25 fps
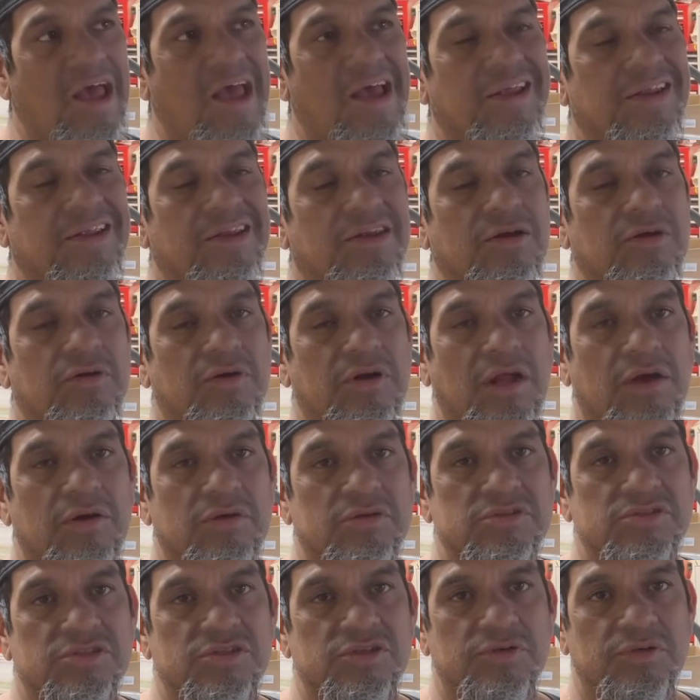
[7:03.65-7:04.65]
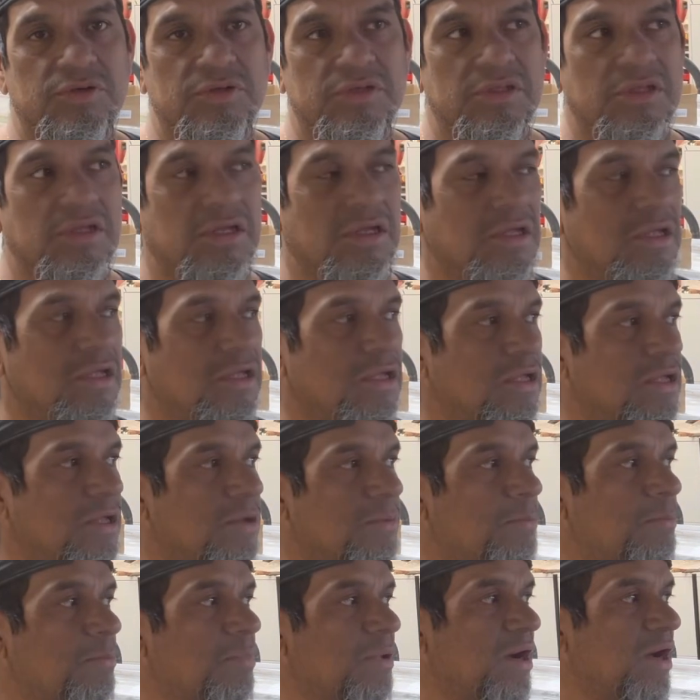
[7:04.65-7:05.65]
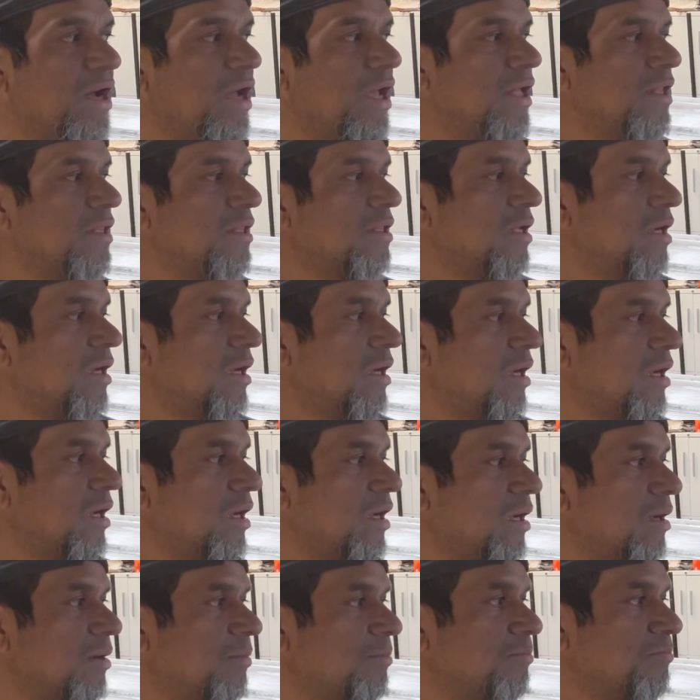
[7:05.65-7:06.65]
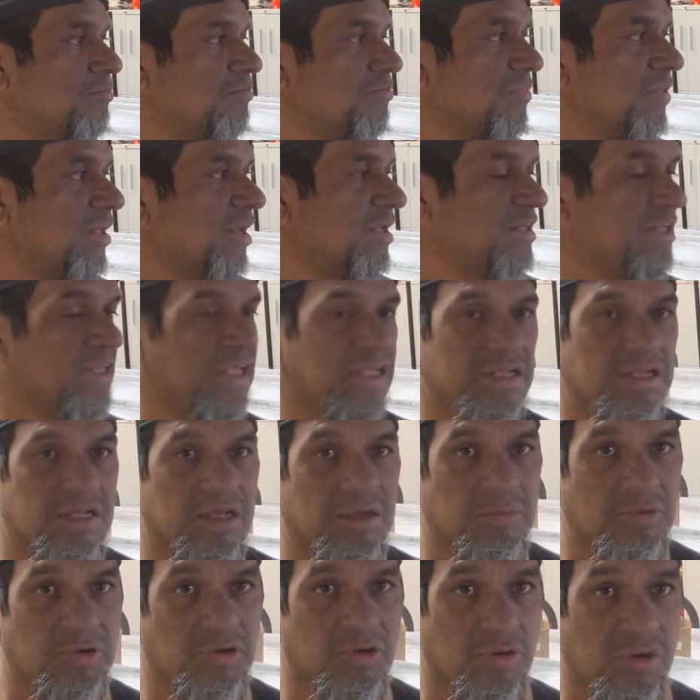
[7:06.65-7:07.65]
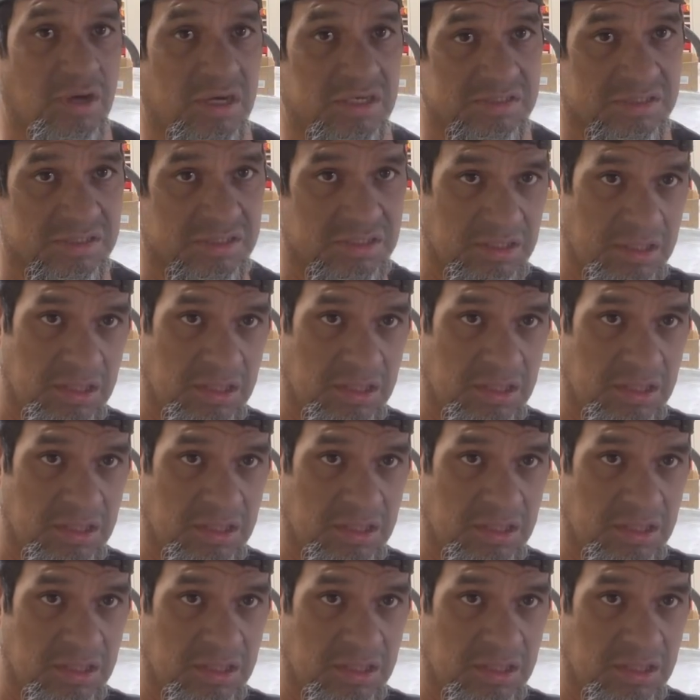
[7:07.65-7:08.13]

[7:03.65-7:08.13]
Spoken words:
I didn't know what I was doing, but I did come across